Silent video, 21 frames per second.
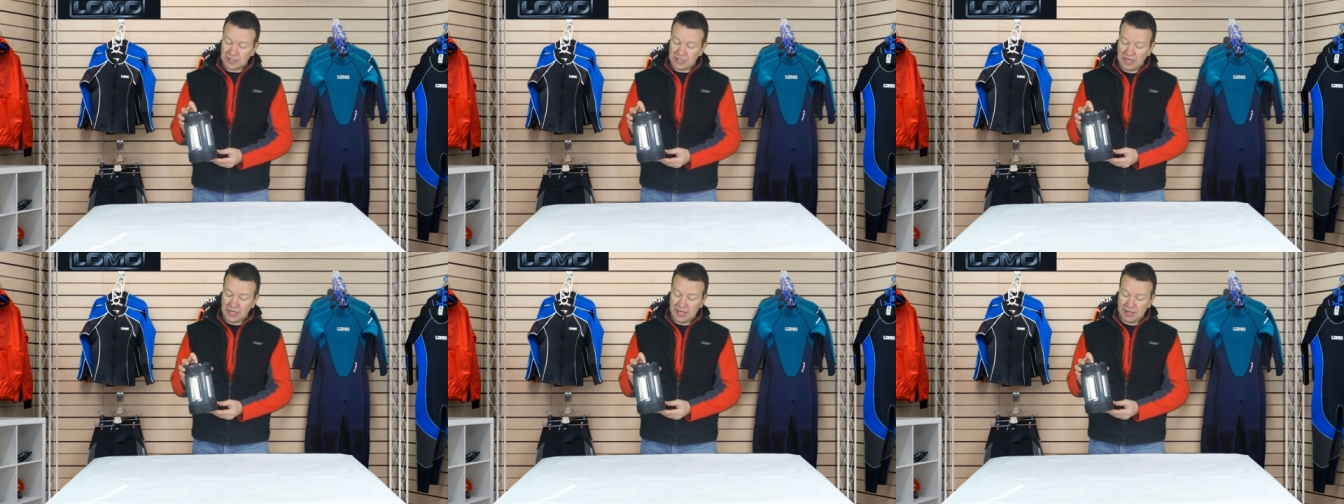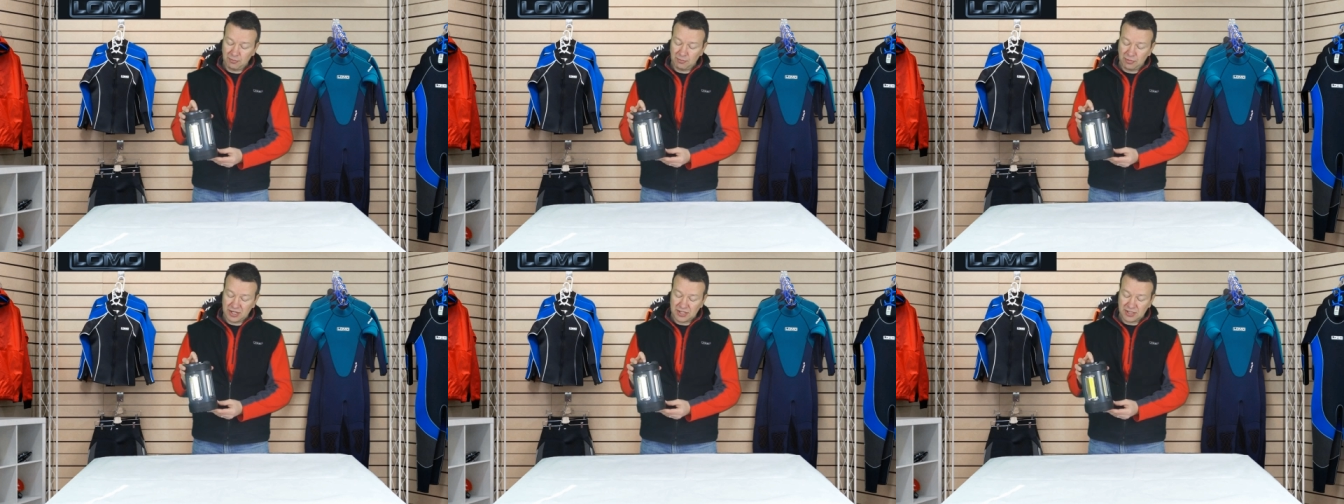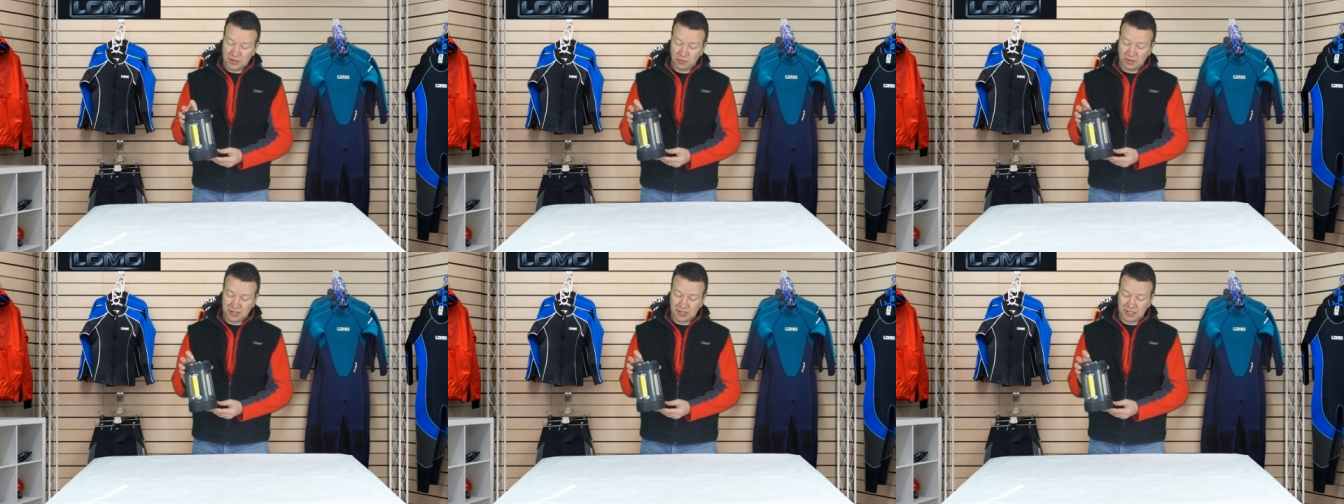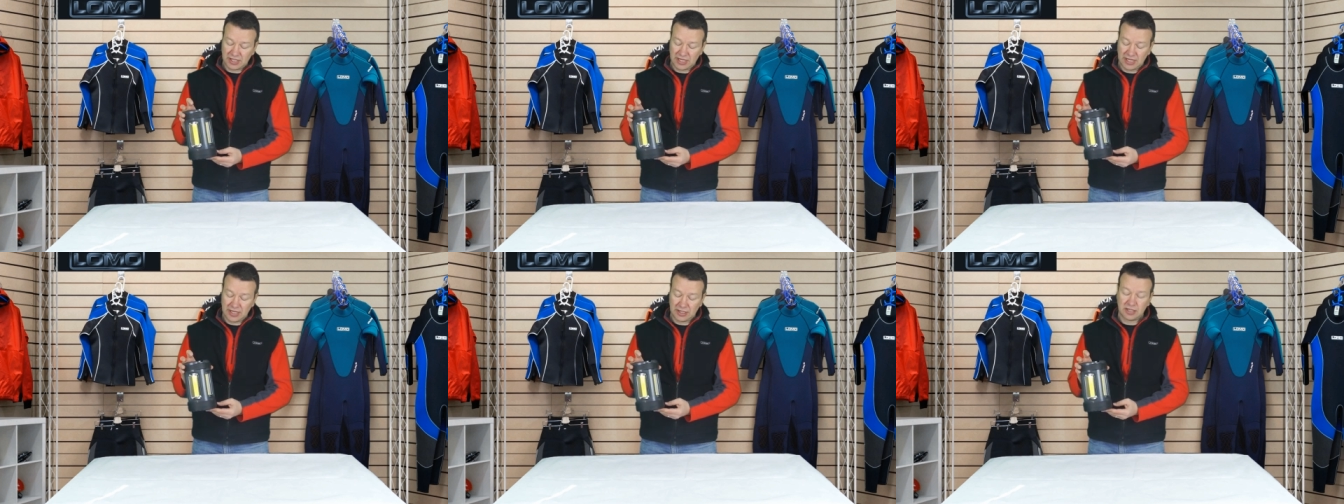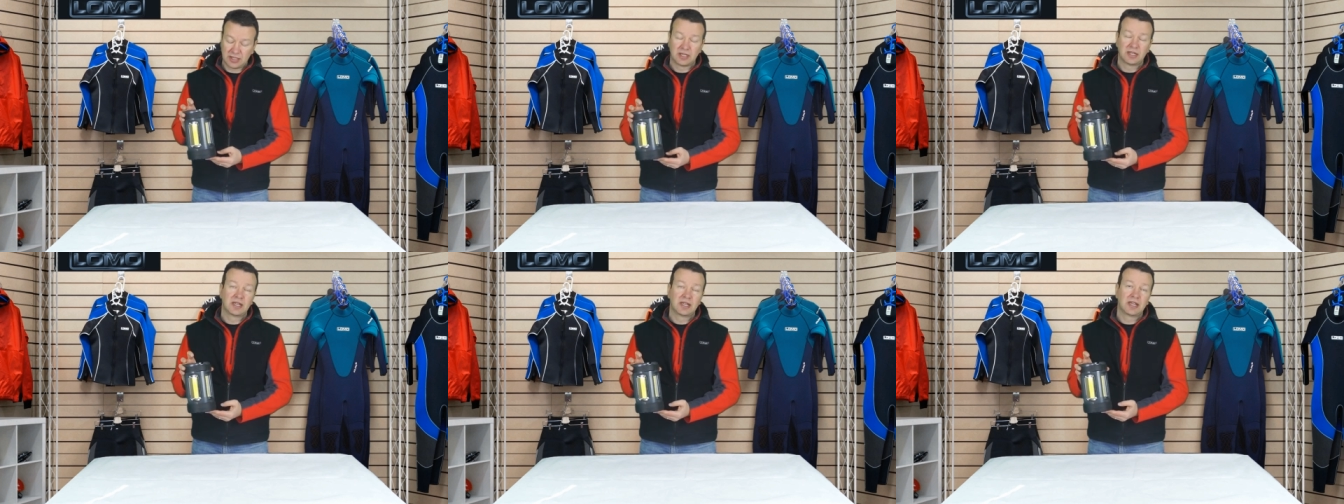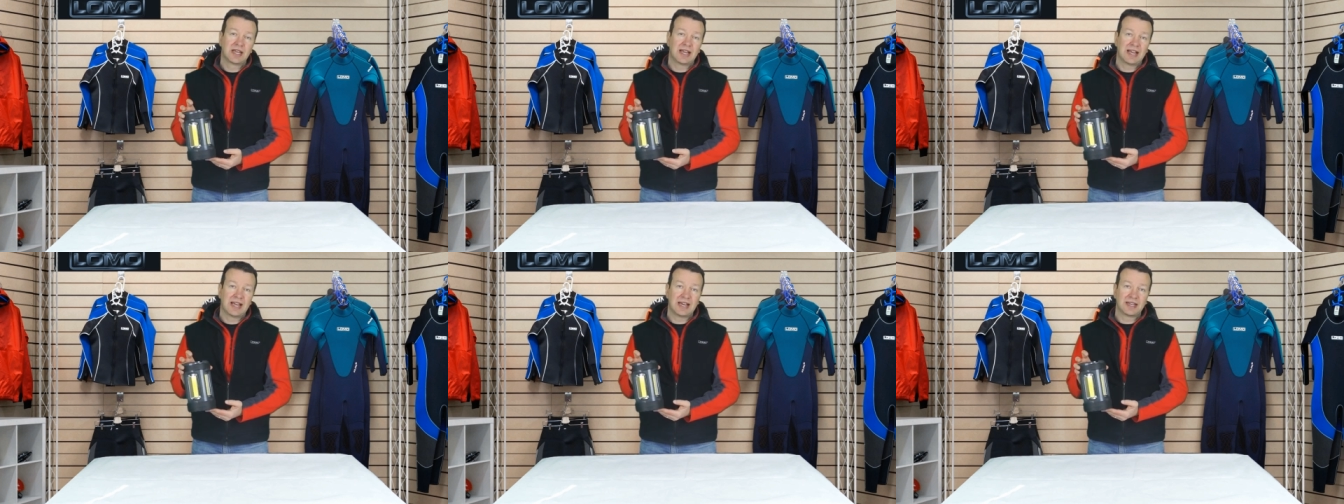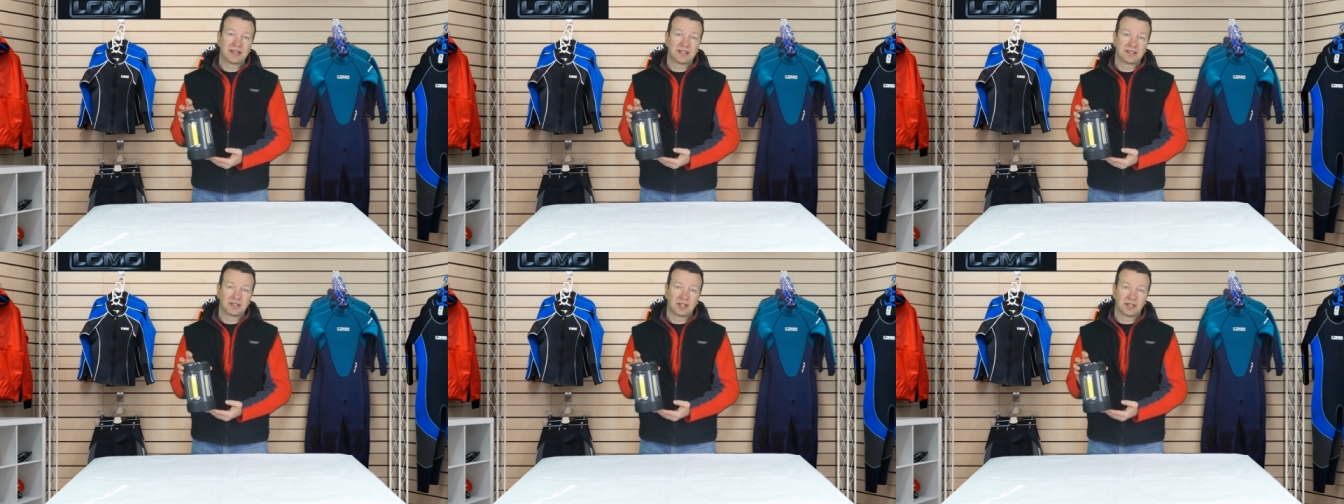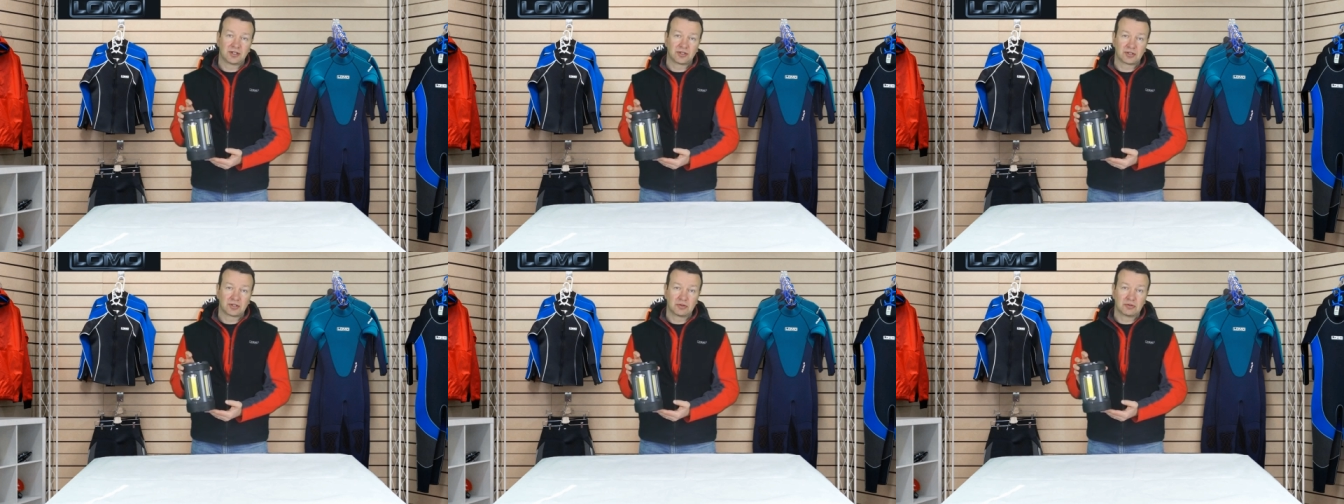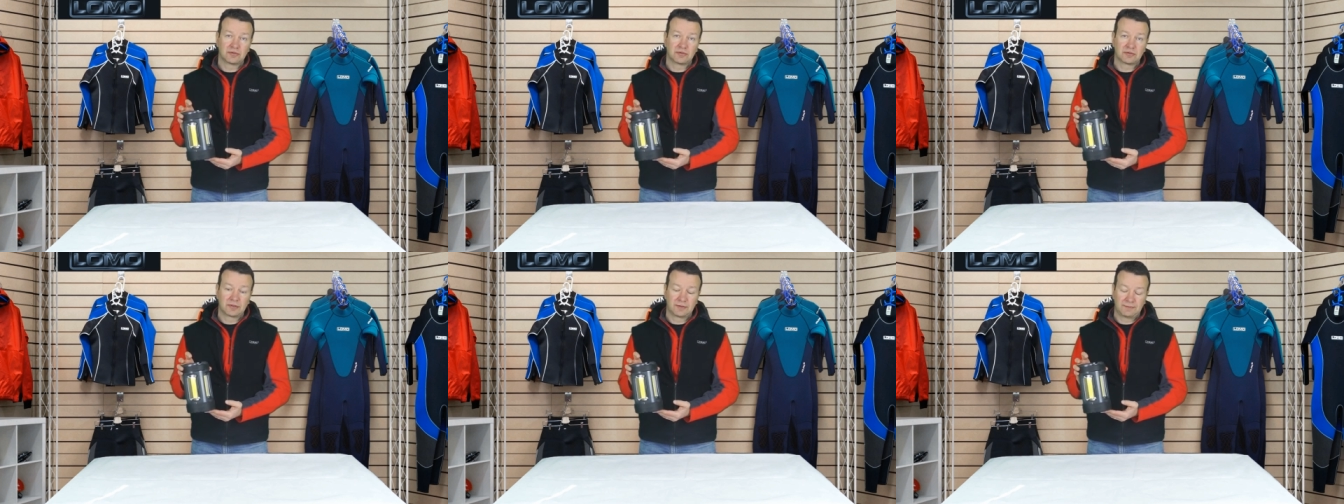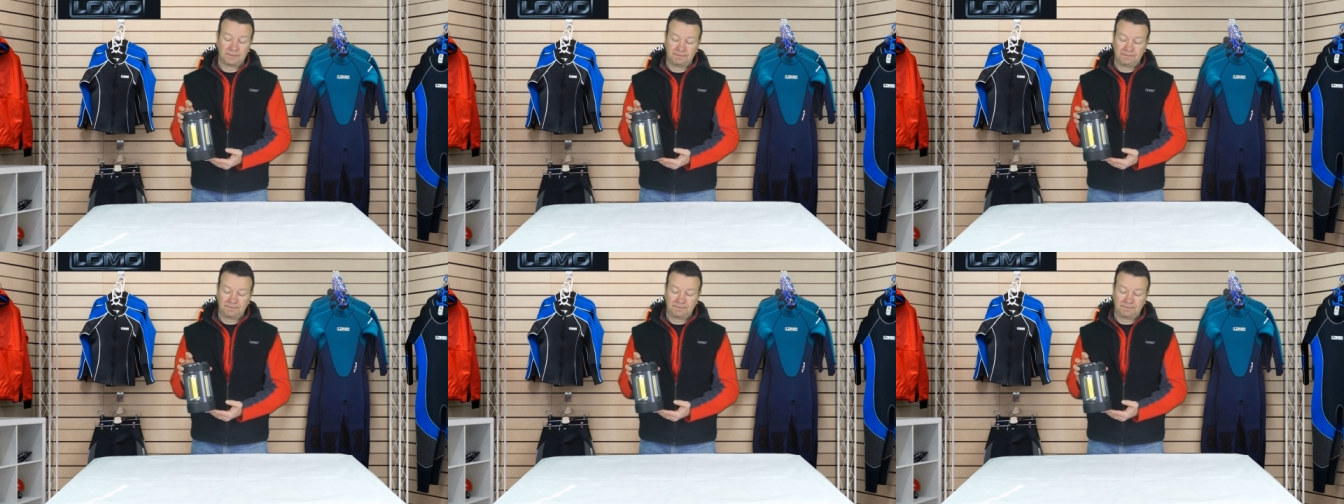and then press it once again and it turns off.